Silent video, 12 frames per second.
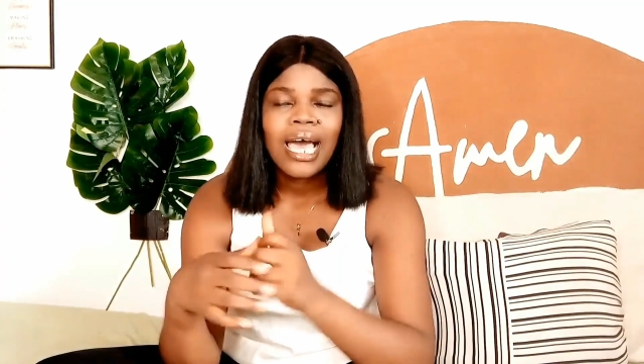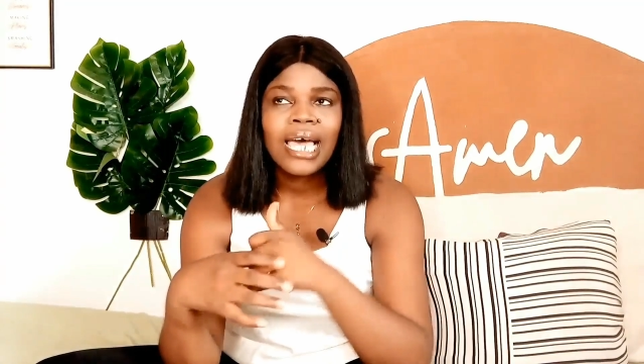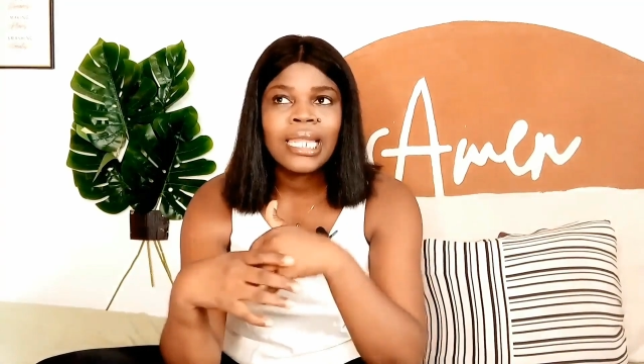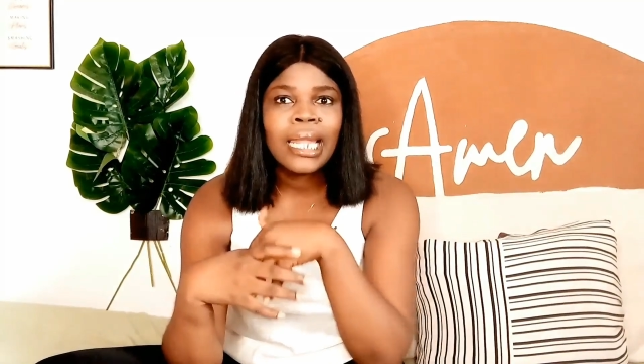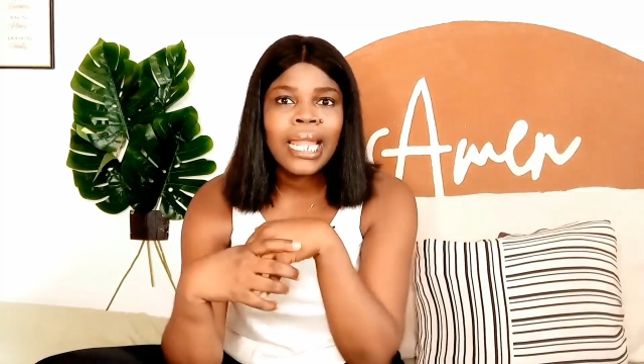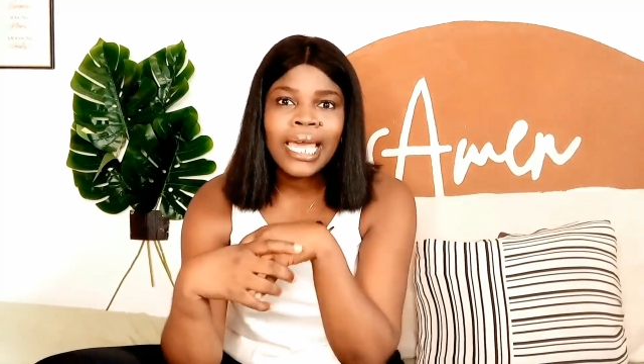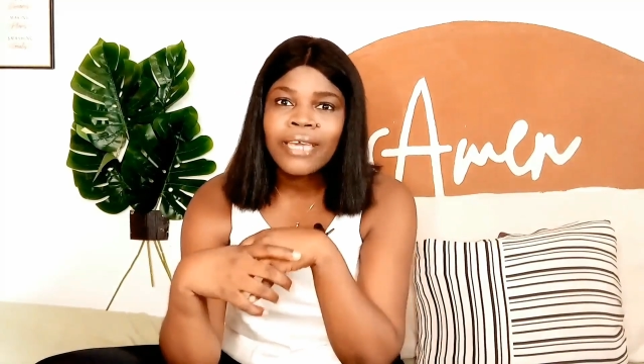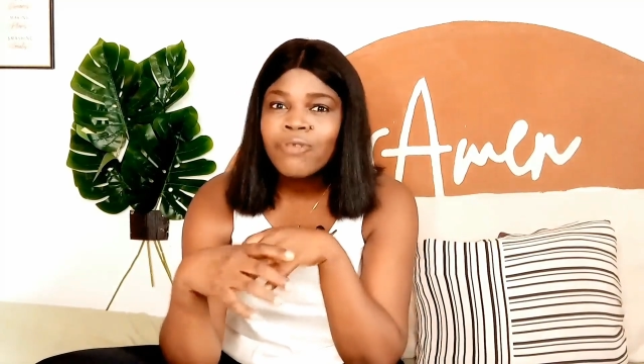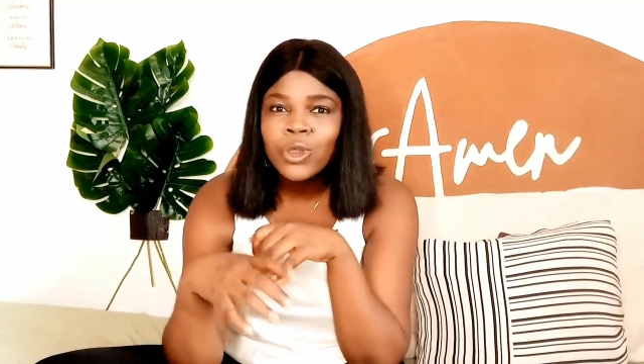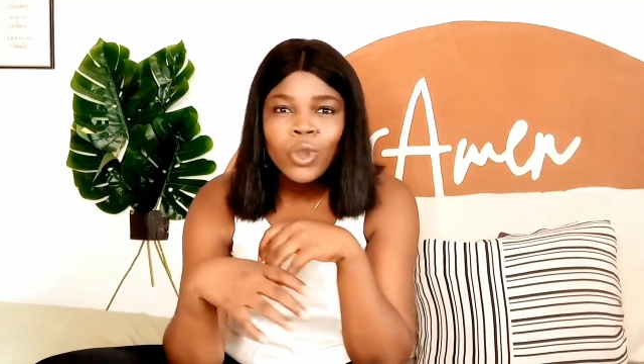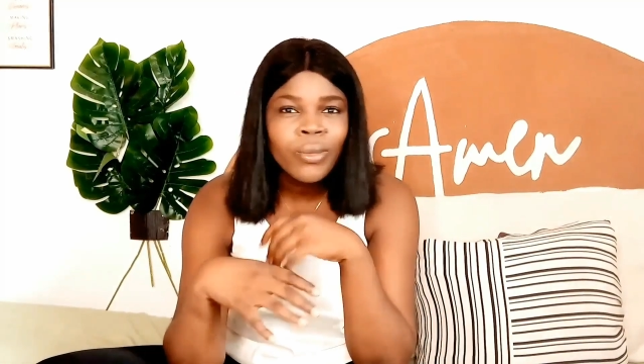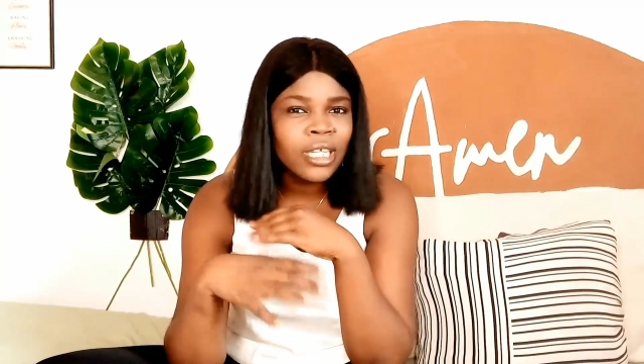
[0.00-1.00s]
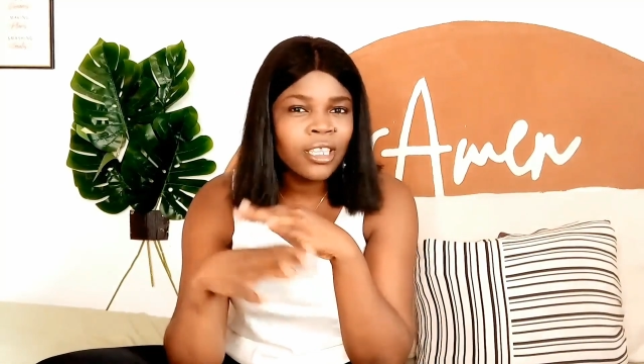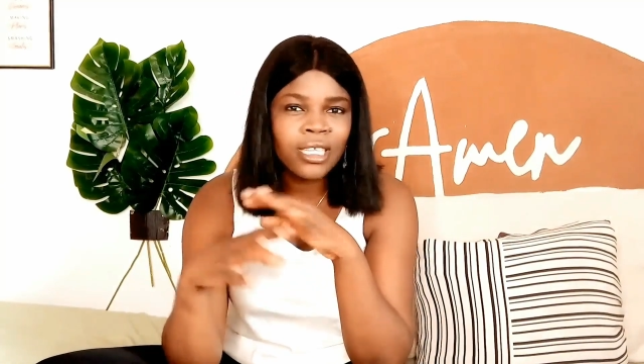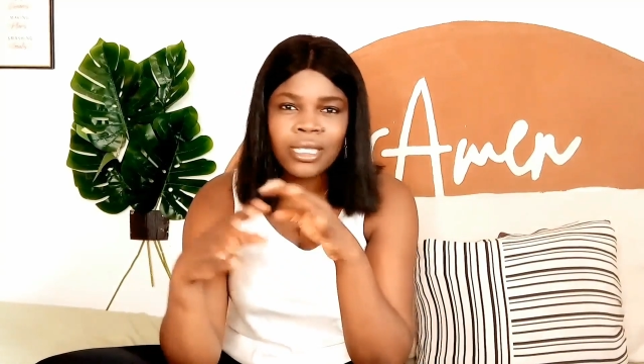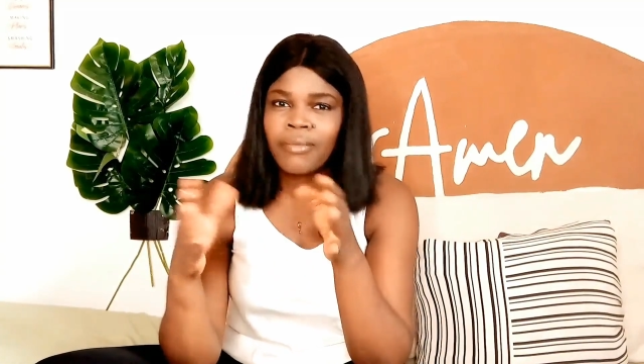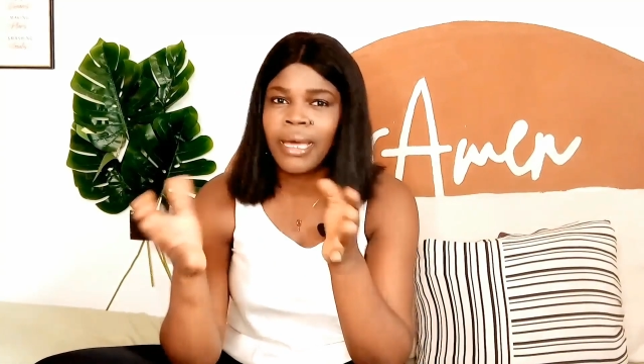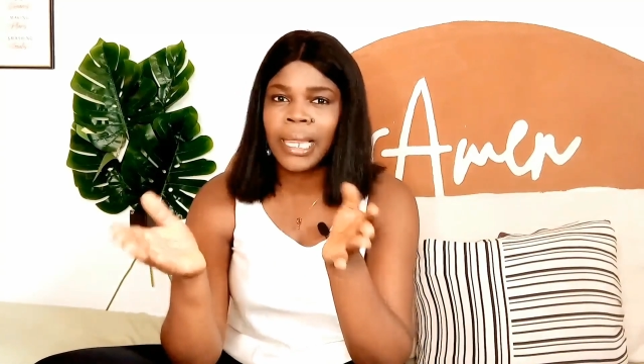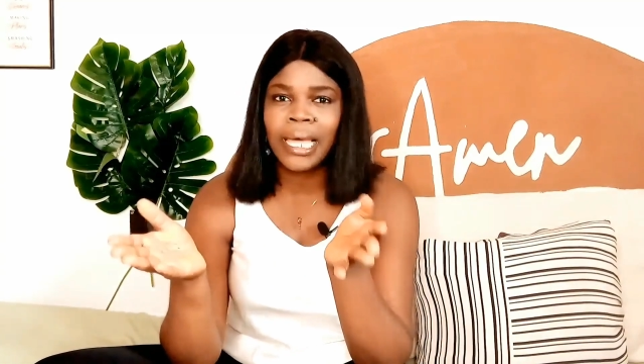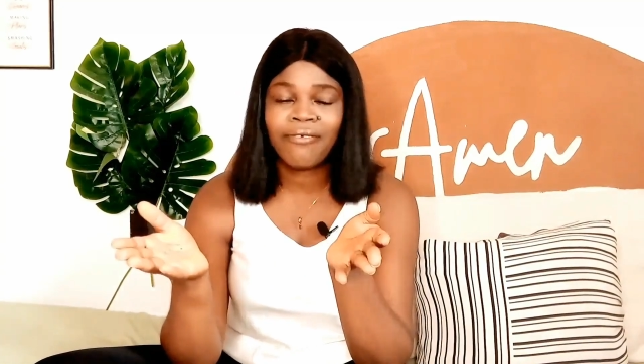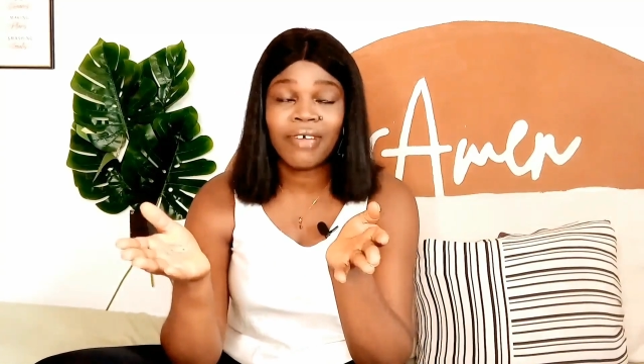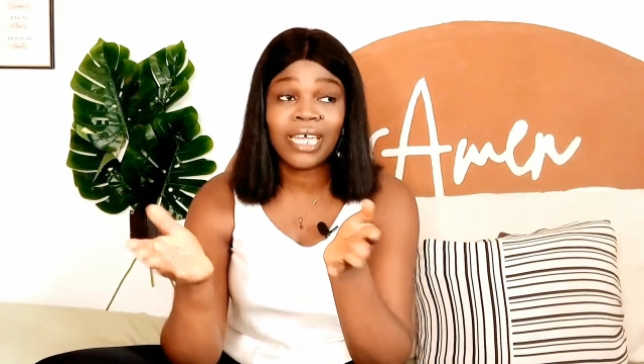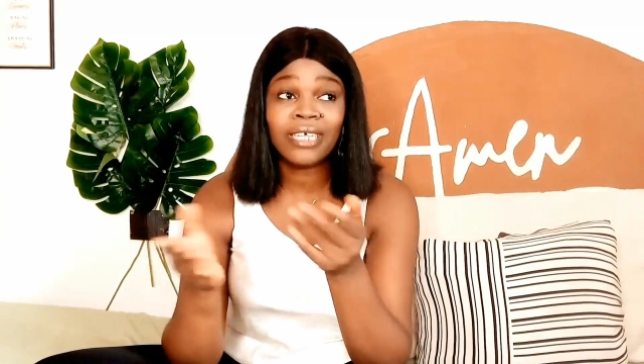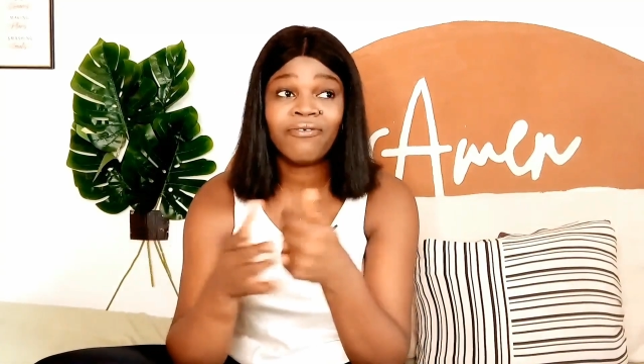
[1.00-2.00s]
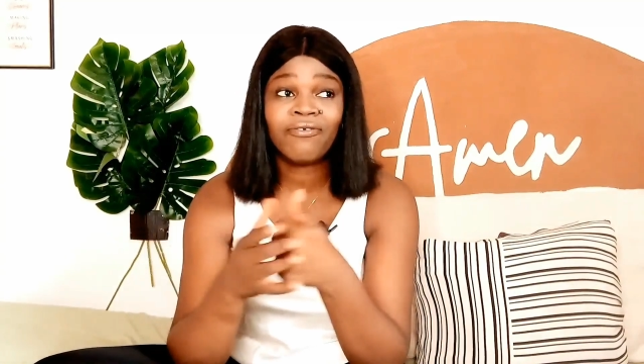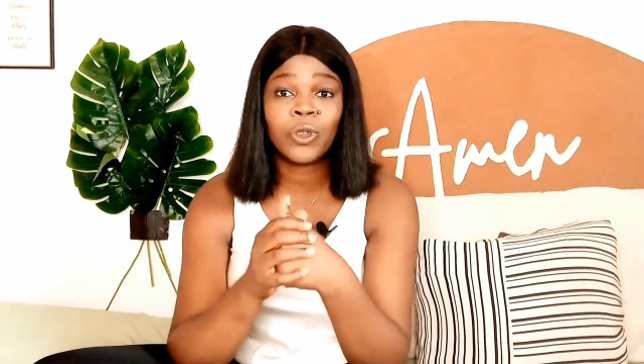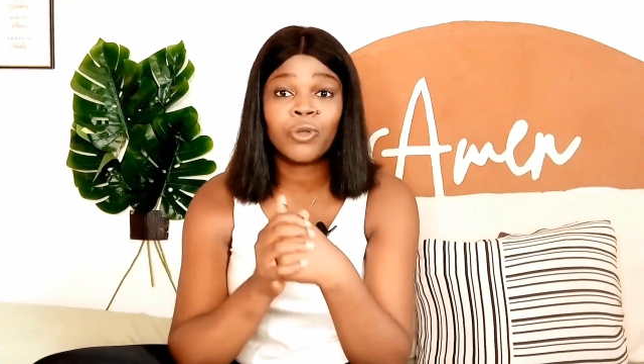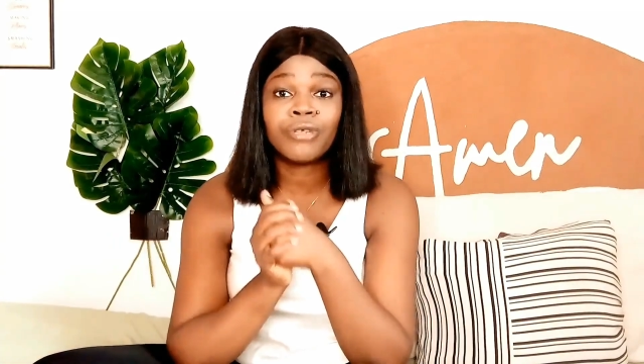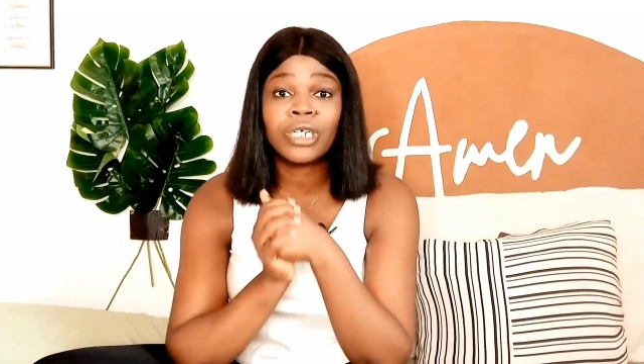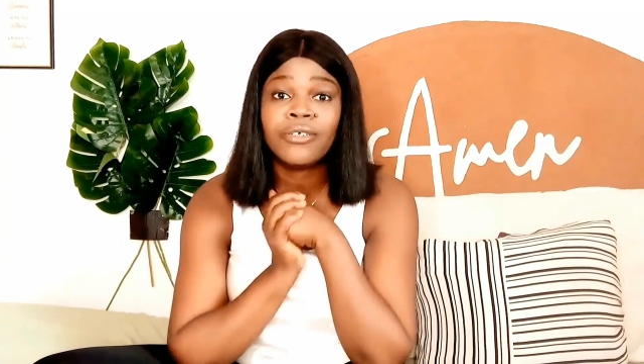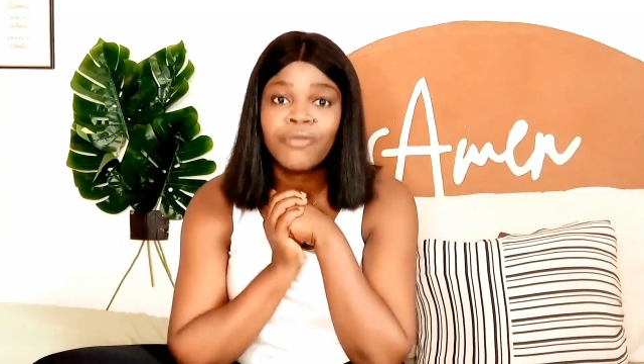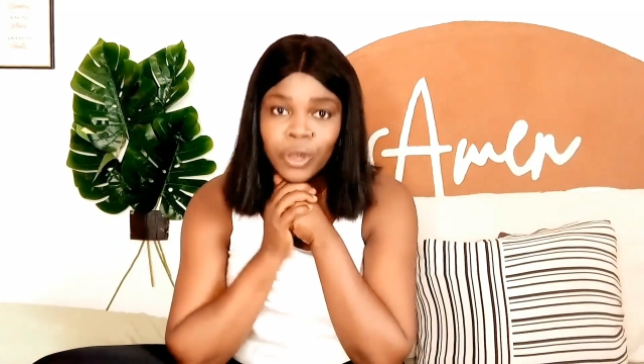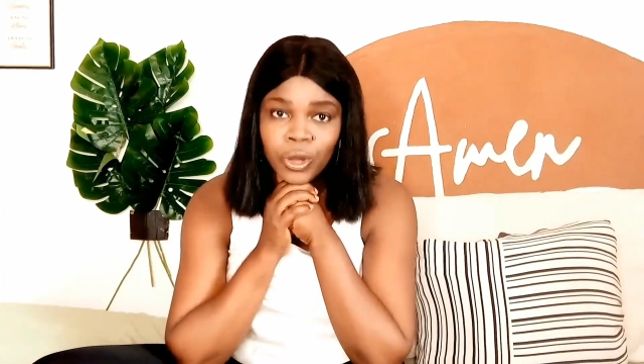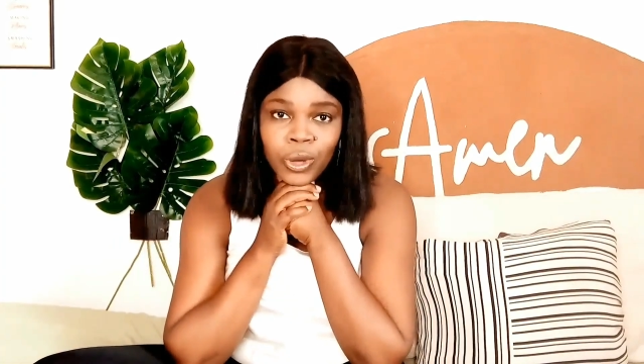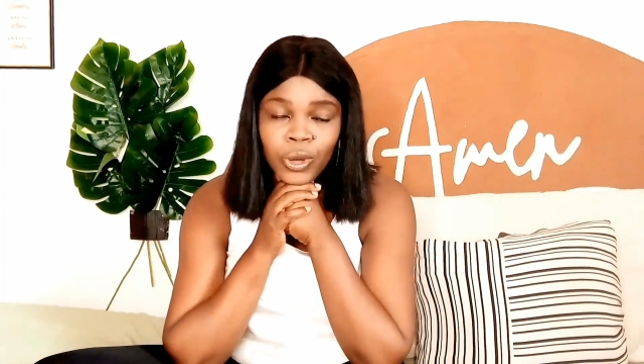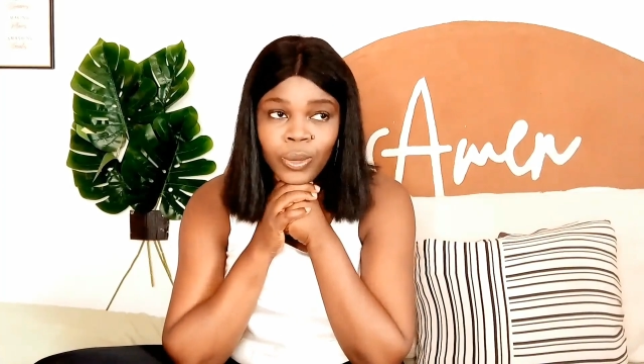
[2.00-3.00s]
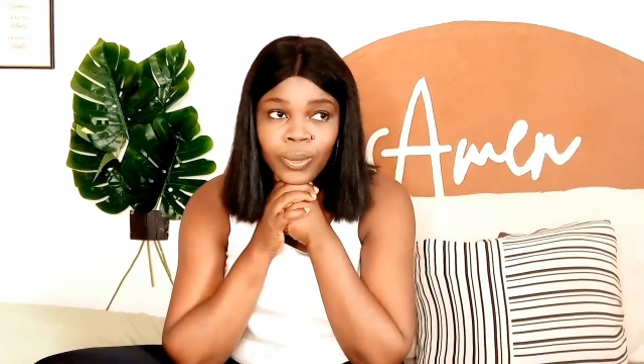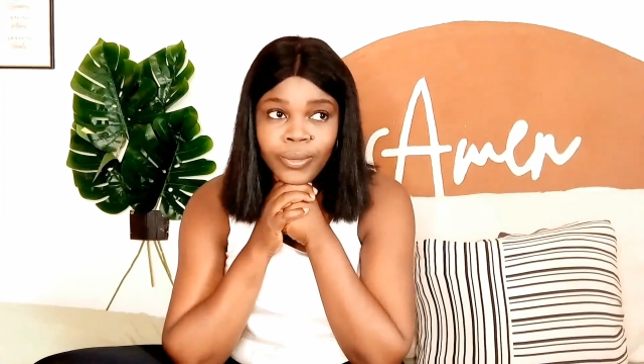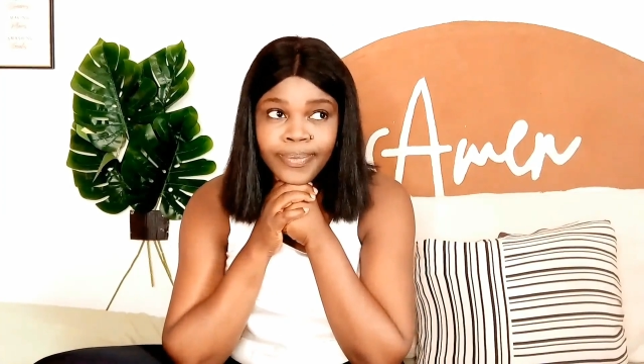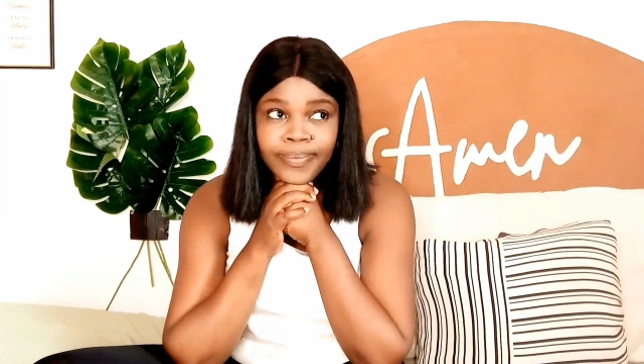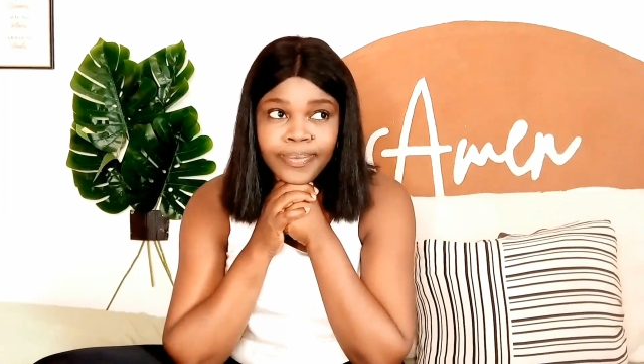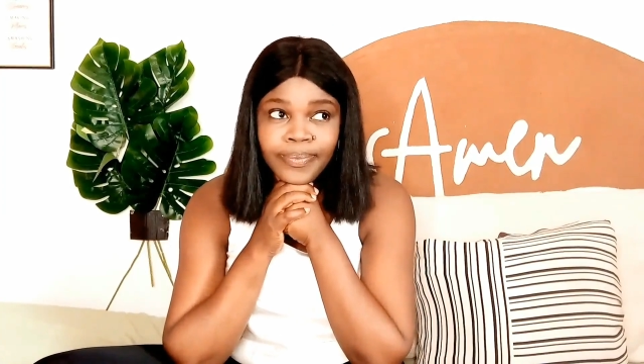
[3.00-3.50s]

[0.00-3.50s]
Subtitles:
And like for so many things in my life, I didn't feel ready for YouTube.